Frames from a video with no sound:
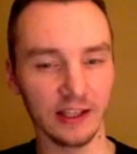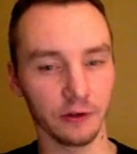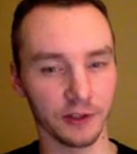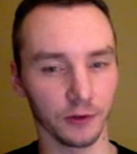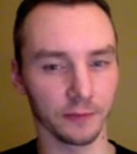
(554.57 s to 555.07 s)
there are
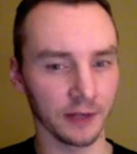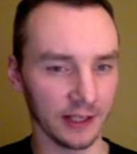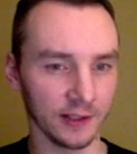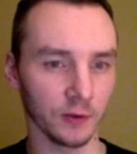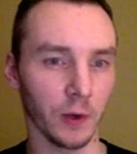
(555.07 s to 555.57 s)
still some
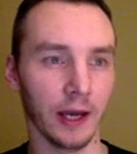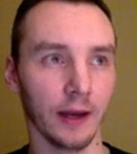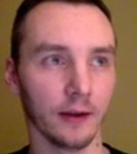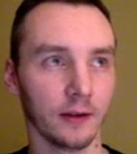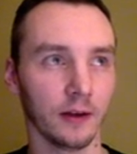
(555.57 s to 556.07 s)
cases where
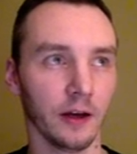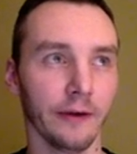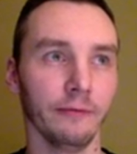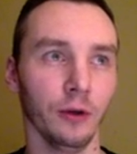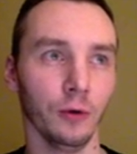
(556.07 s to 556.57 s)
our
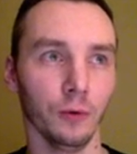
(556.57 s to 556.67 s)
view